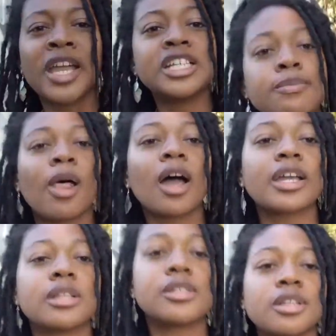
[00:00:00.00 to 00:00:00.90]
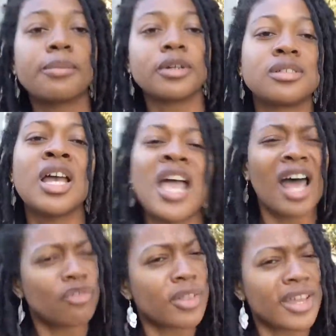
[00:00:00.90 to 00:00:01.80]
he's blocking the slippers.
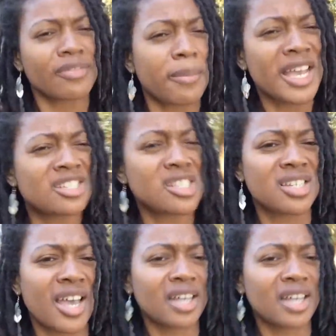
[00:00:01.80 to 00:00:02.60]
I don't really have the patience to